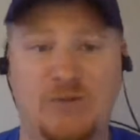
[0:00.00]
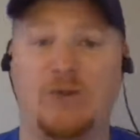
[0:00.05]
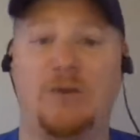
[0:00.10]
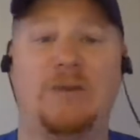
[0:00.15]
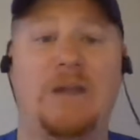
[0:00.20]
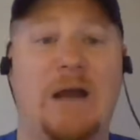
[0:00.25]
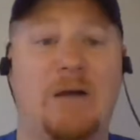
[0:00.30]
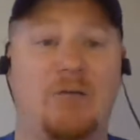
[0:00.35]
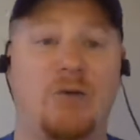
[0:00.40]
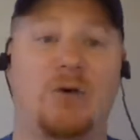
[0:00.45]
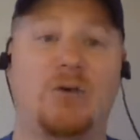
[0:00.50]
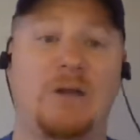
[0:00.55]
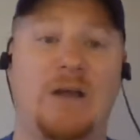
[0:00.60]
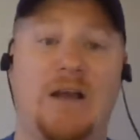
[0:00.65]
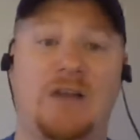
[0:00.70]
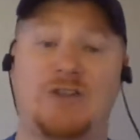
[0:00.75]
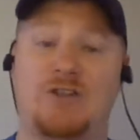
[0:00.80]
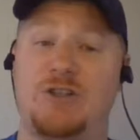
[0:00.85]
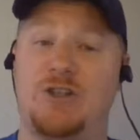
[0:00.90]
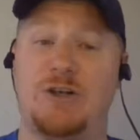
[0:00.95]
filling that role
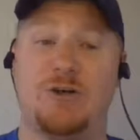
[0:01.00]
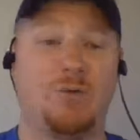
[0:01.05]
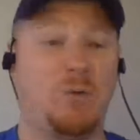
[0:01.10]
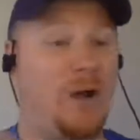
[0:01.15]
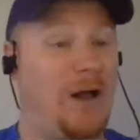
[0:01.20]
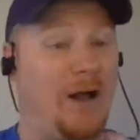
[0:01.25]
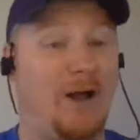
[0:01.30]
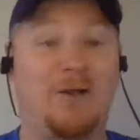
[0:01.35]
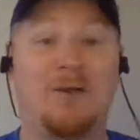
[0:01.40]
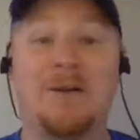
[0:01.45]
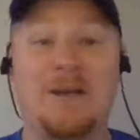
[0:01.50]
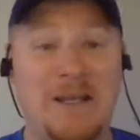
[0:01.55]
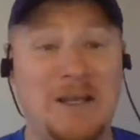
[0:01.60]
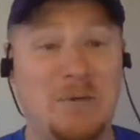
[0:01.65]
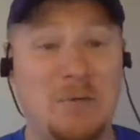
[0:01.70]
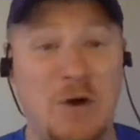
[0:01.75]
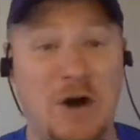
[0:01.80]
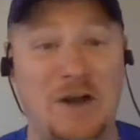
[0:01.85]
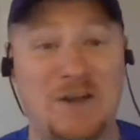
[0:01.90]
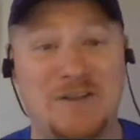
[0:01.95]
last year, well, he
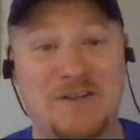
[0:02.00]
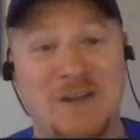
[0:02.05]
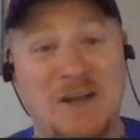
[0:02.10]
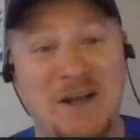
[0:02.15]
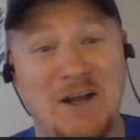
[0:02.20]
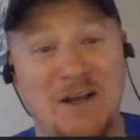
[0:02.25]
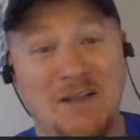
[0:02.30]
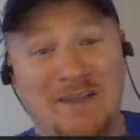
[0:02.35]
was.